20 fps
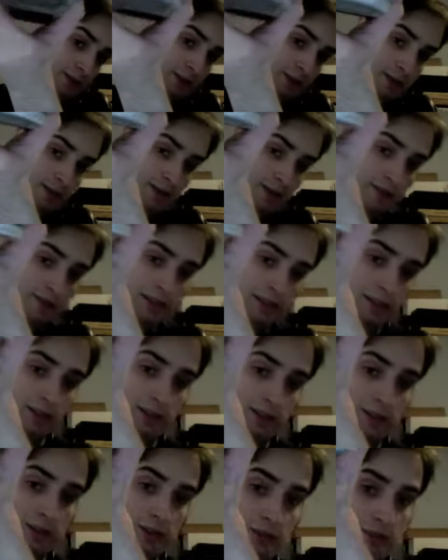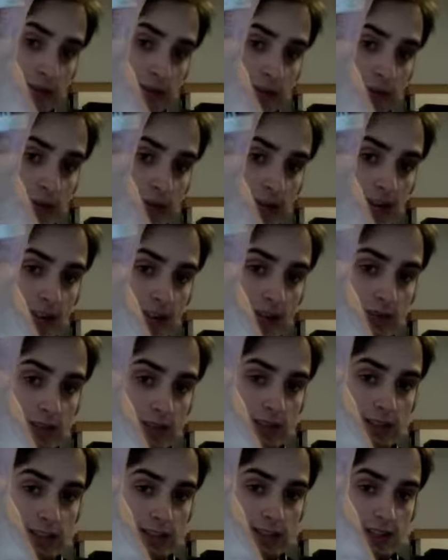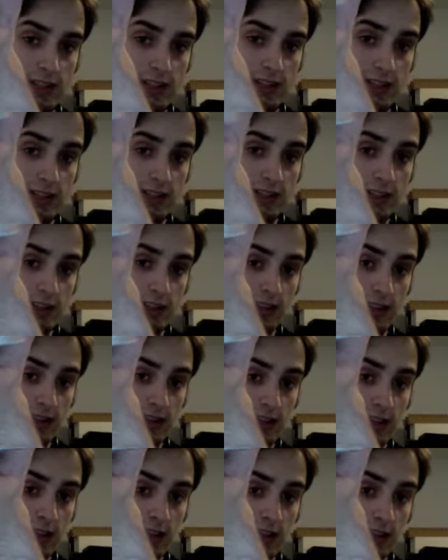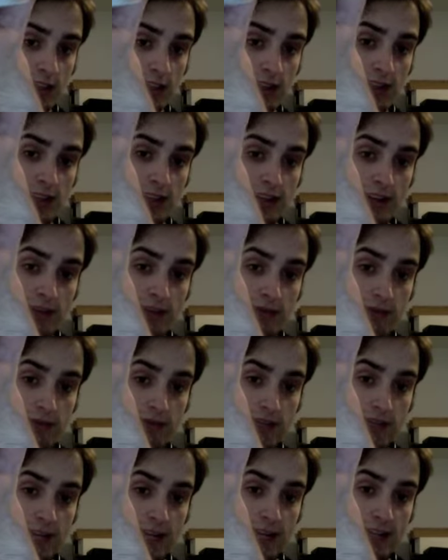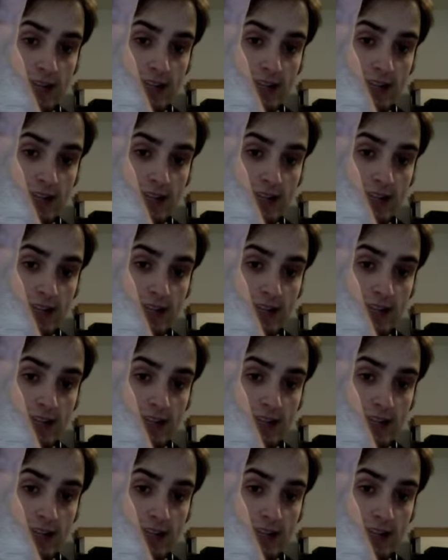Maybe if I show you from the back, you can see how flat it